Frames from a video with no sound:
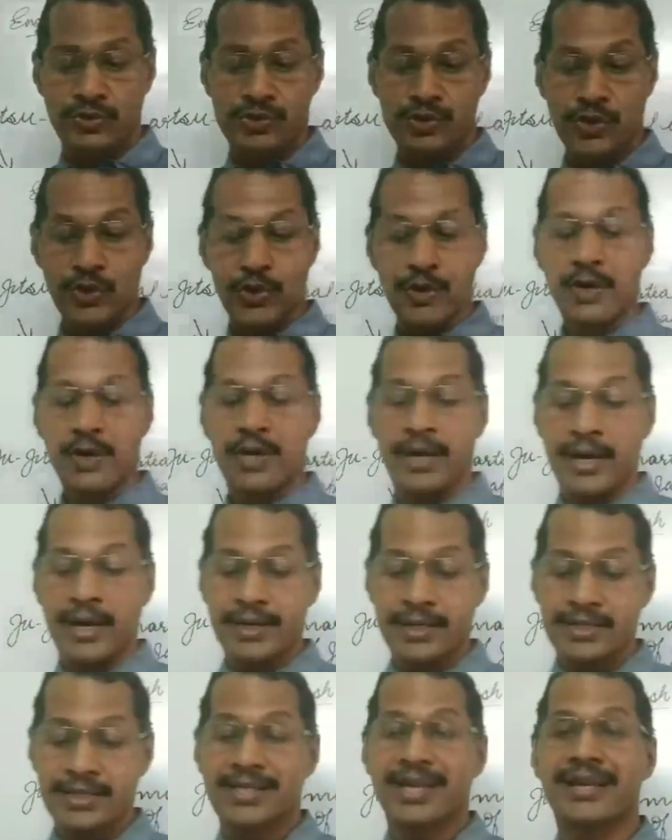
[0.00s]
So
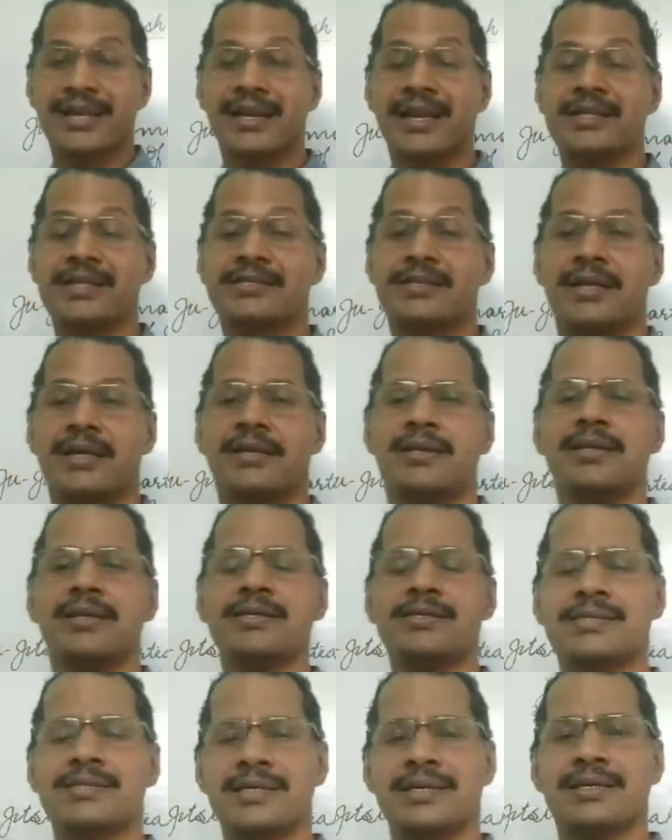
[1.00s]
it is, he tells that it
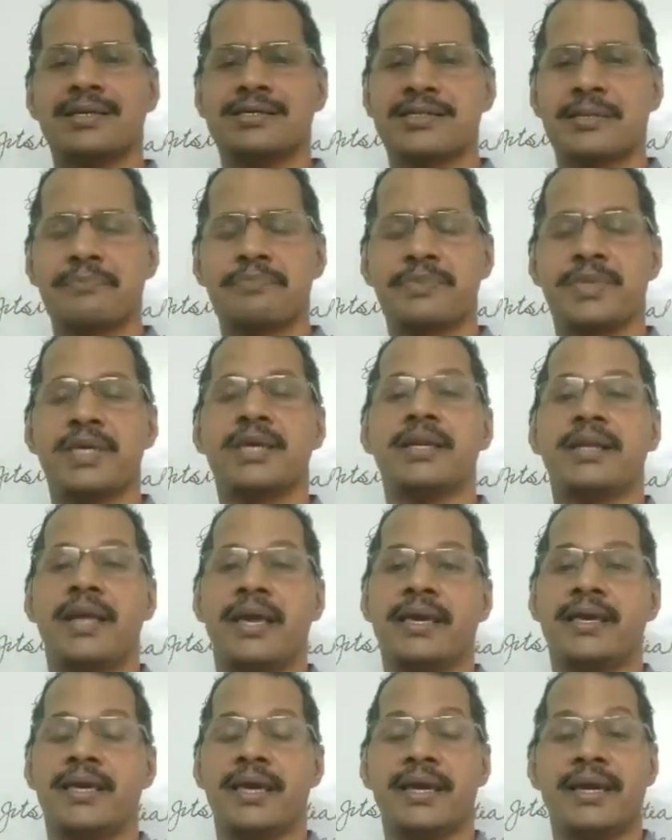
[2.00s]
is something
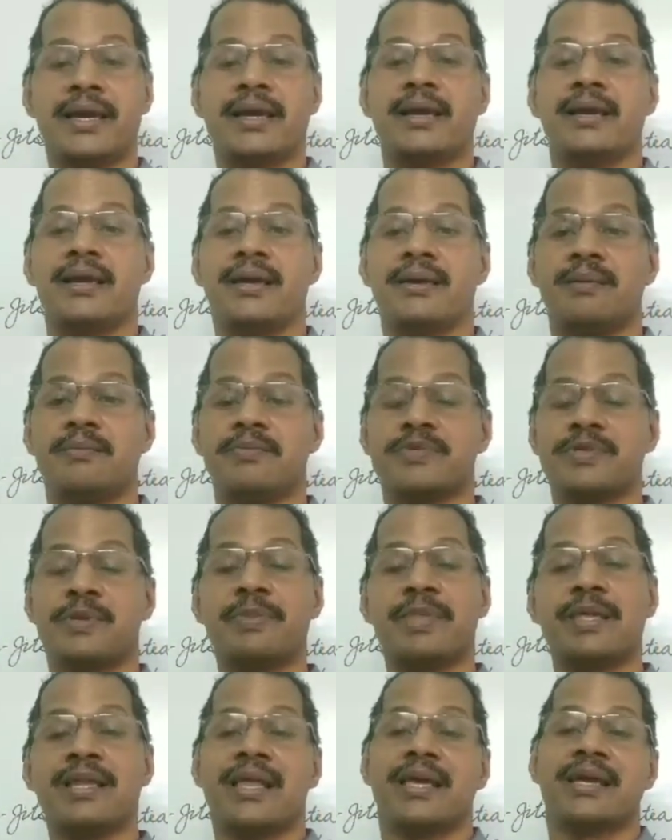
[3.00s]
like
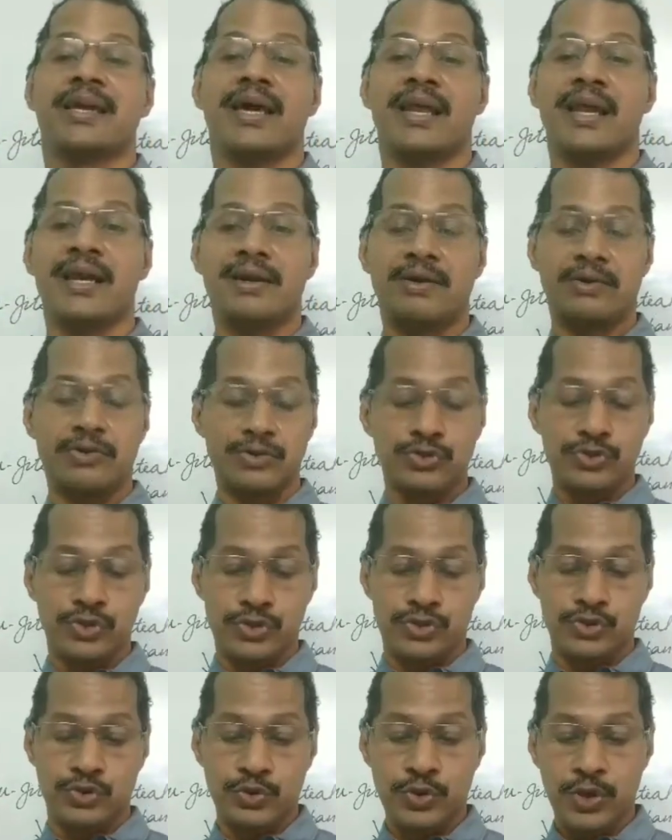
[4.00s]
karate or
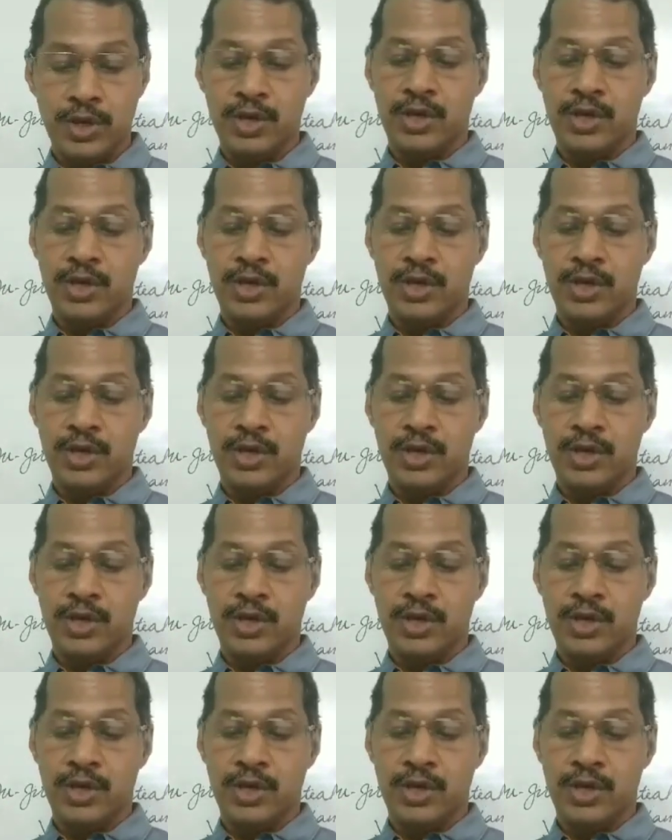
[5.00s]
jiu-jitsu.